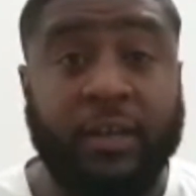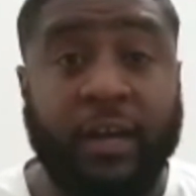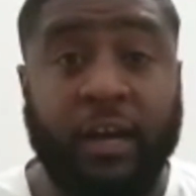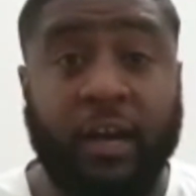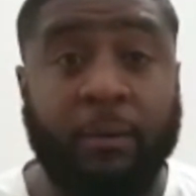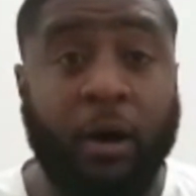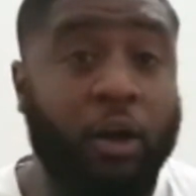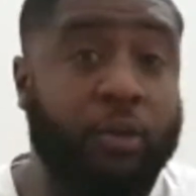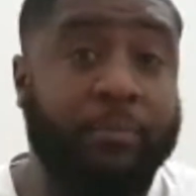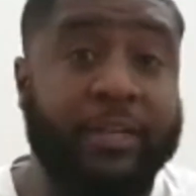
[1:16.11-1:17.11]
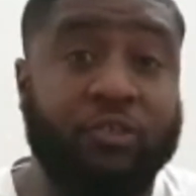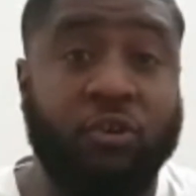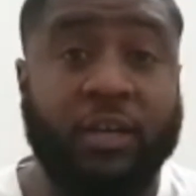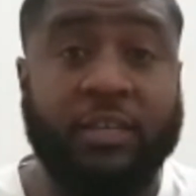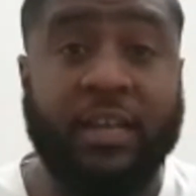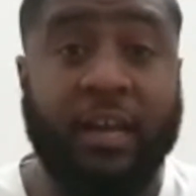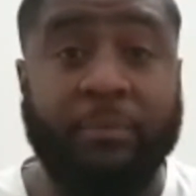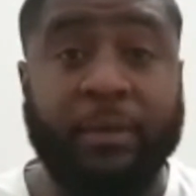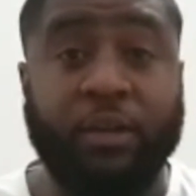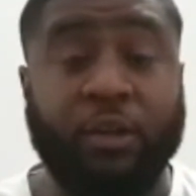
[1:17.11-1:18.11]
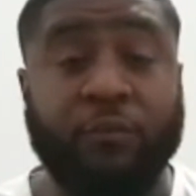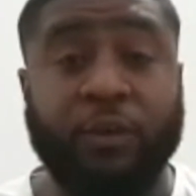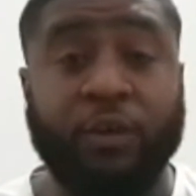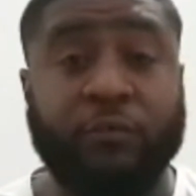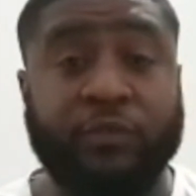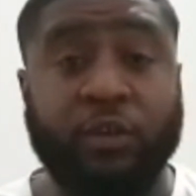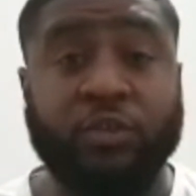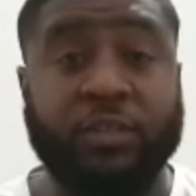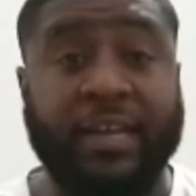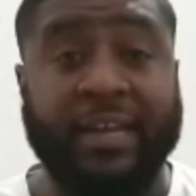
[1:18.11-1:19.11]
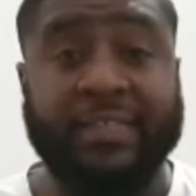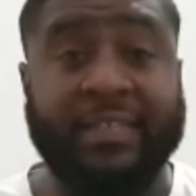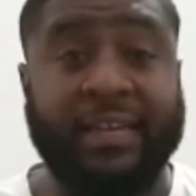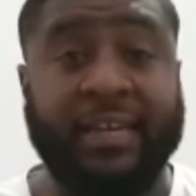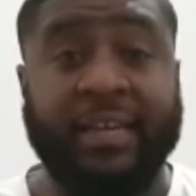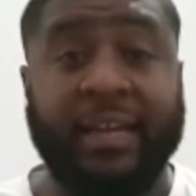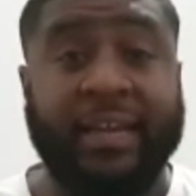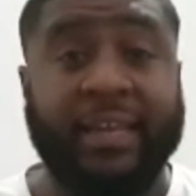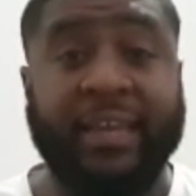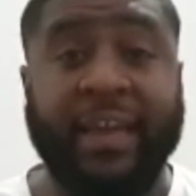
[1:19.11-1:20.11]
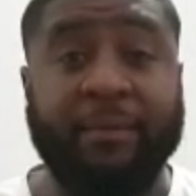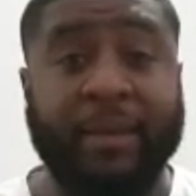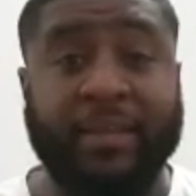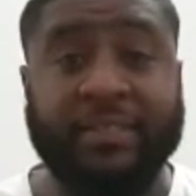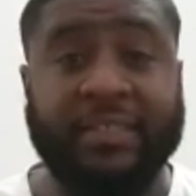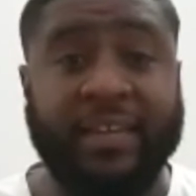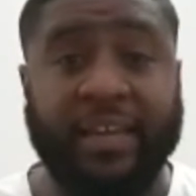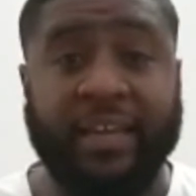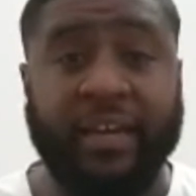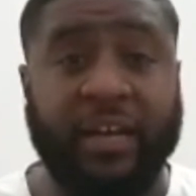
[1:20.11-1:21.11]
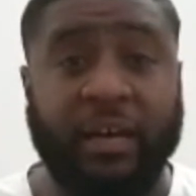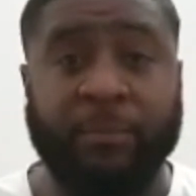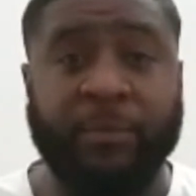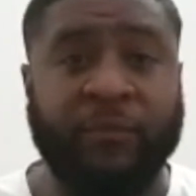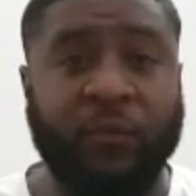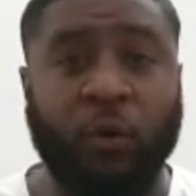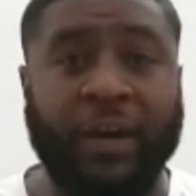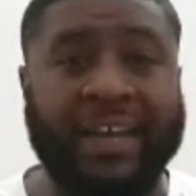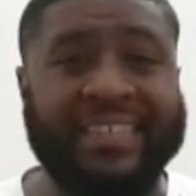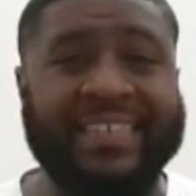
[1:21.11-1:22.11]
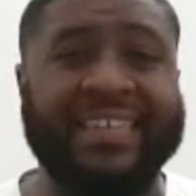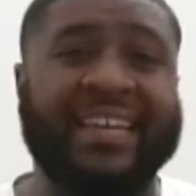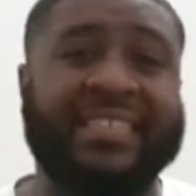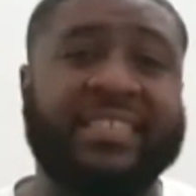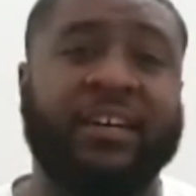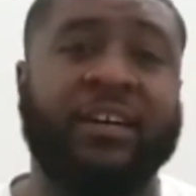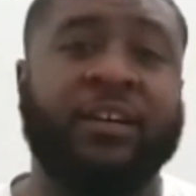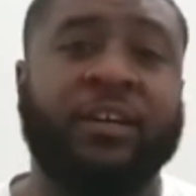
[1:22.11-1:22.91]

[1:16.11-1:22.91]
Arguably the strongest lineup he could have chosen. Lacazette came in today for Eddie Nketiah,